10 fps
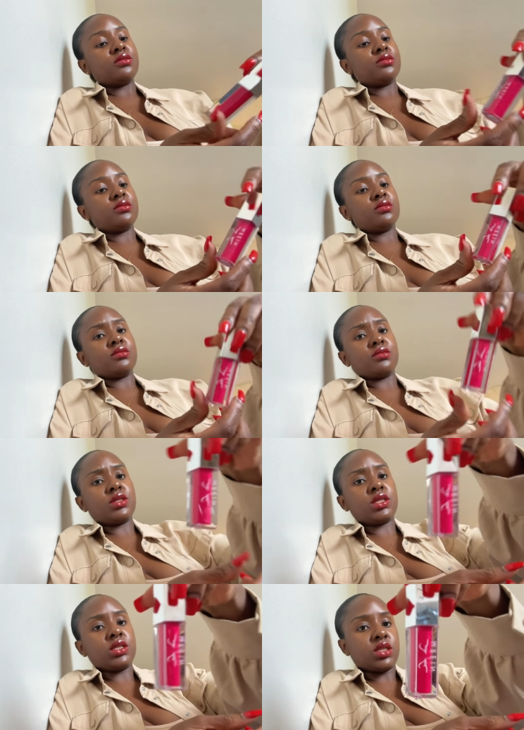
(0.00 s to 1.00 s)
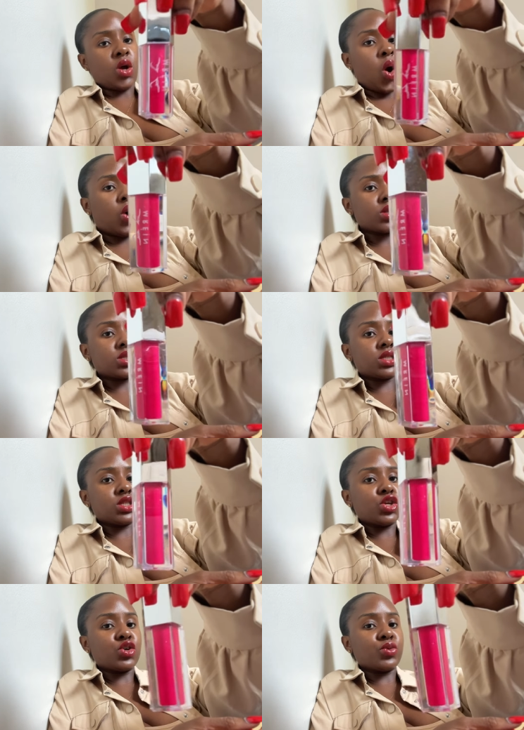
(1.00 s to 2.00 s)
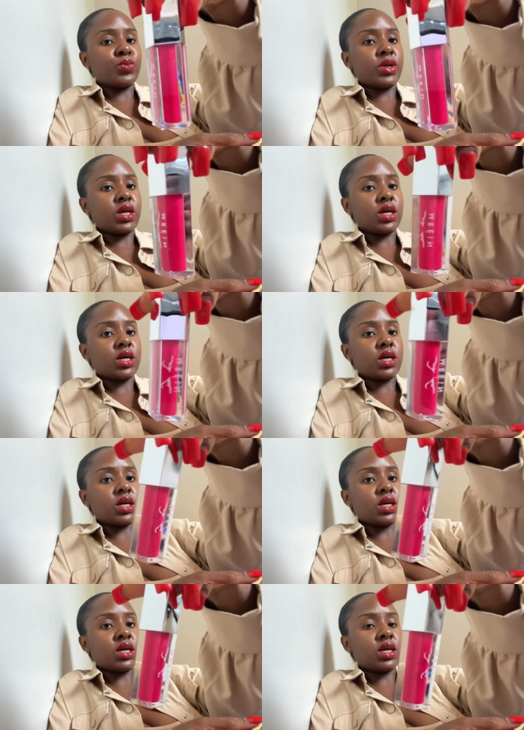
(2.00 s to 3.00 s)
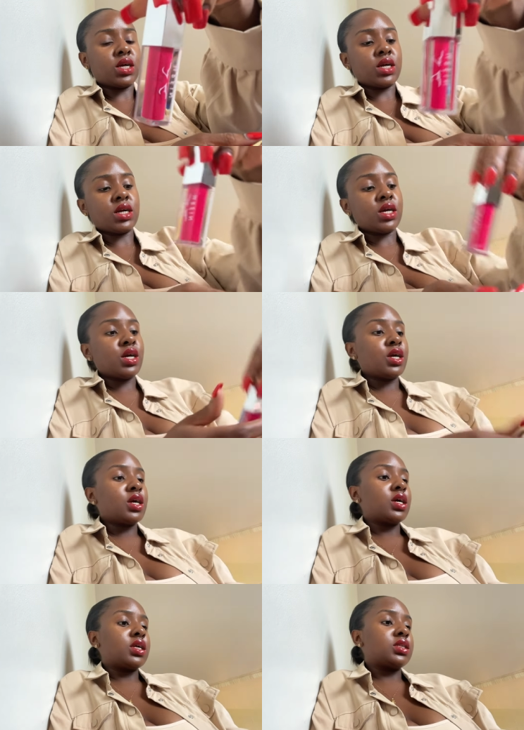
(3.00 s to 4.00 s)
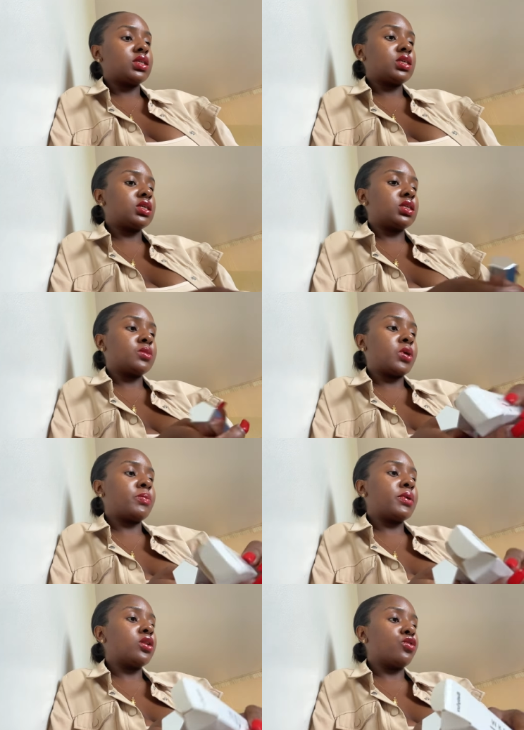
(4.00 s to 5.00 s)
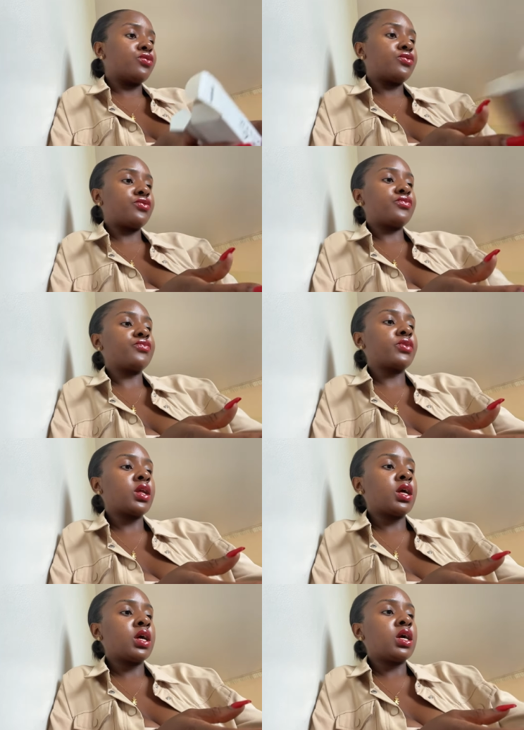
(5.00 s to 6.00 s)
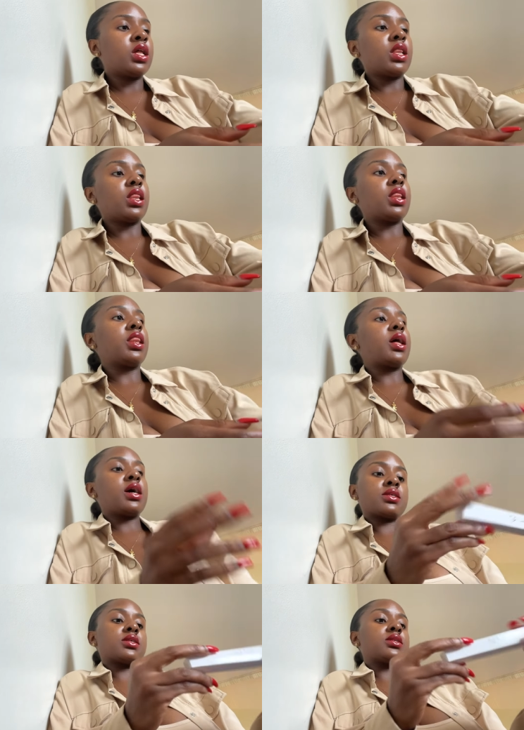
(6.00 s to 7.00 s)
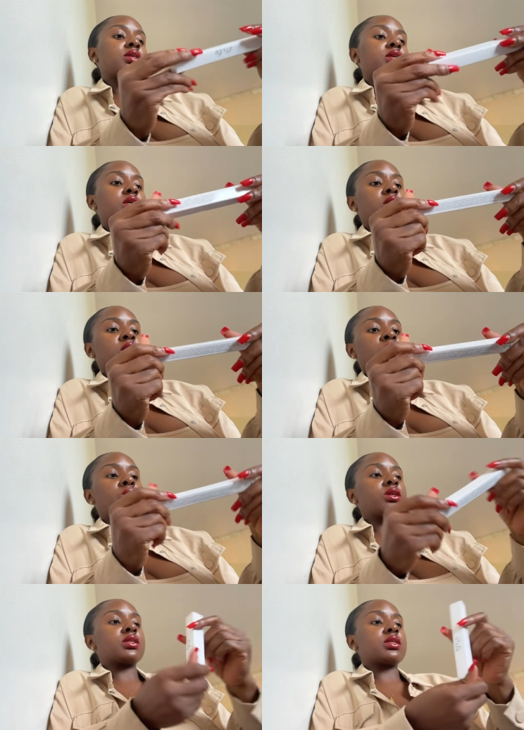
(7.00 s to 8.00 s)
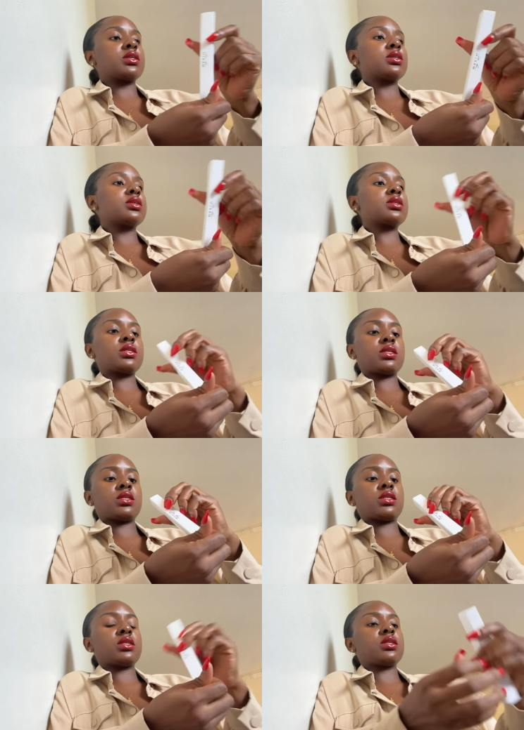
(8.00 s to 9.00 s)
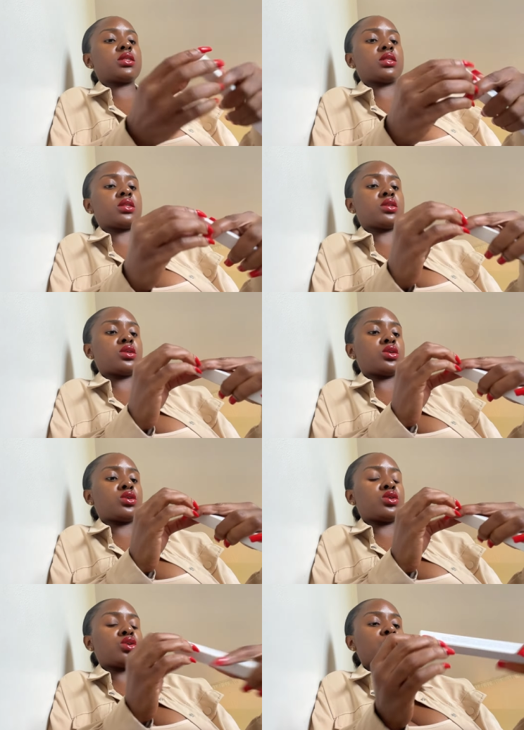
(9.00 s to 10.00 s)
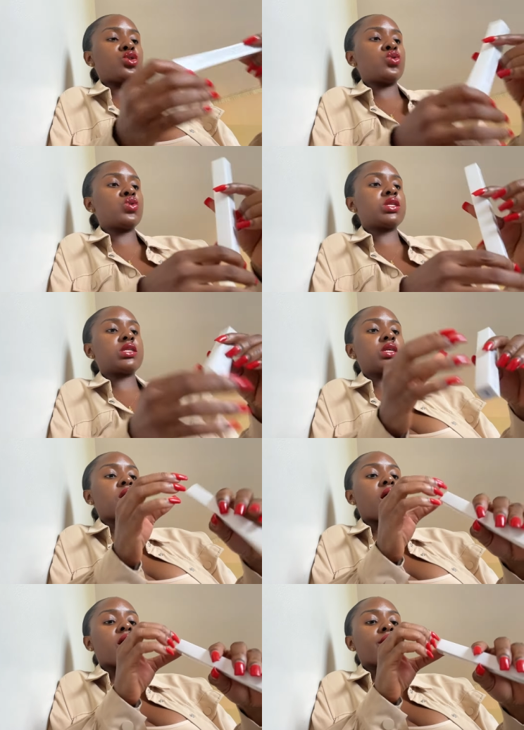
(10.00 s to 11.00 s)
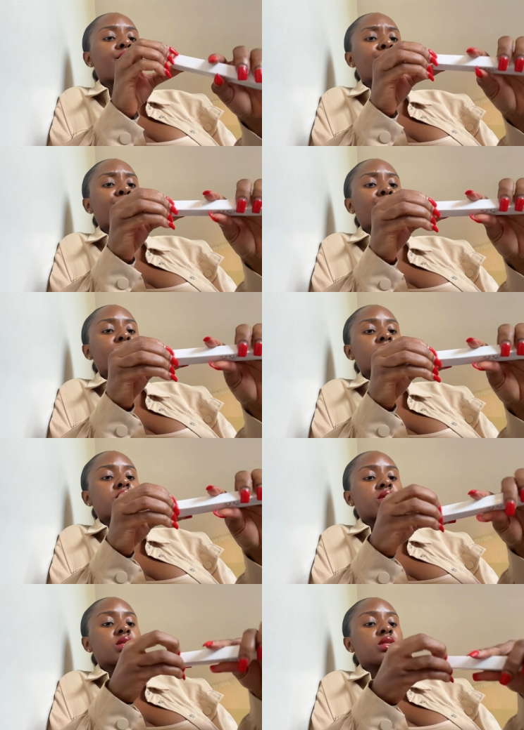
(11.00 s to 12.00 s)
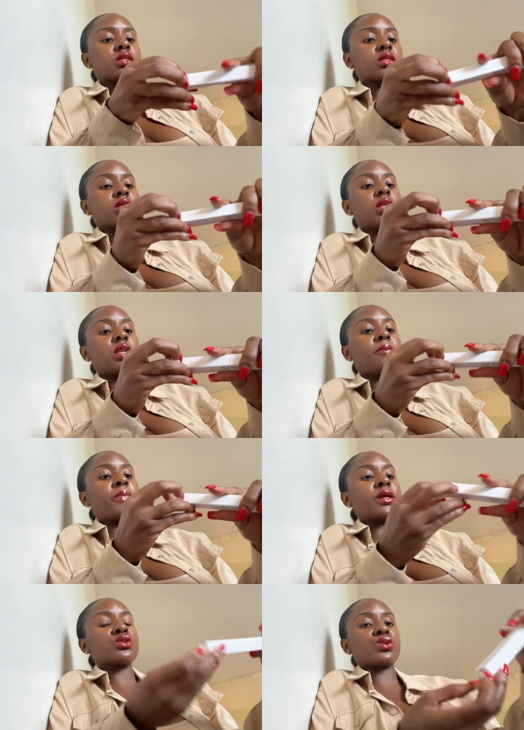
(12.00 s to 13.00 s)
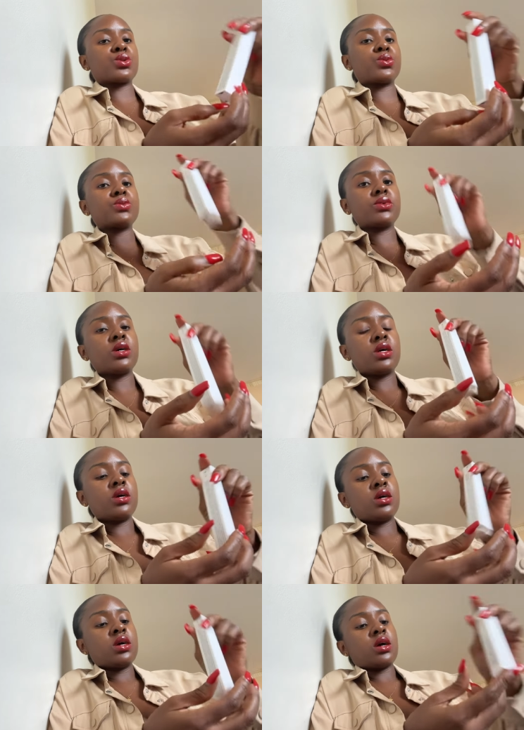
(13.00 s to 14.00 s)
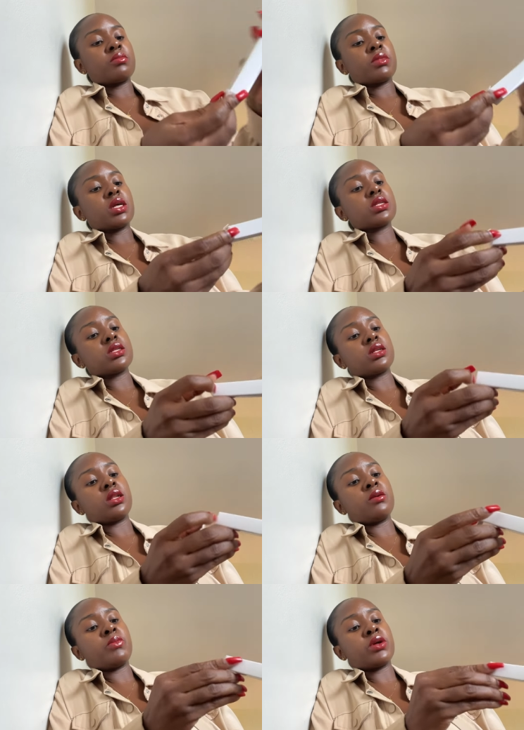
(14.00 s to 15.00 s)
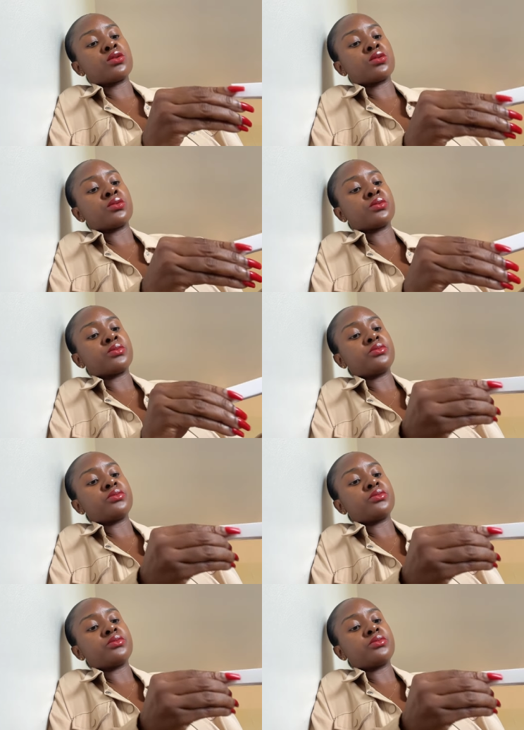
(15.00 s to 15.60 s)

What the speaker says: Oh, this is hot neon pink. Indeed, it's Baby Love. Lastly, what is this? UTR. What's this? Is this a lip pencil? I'm guessing it's a lip pencil.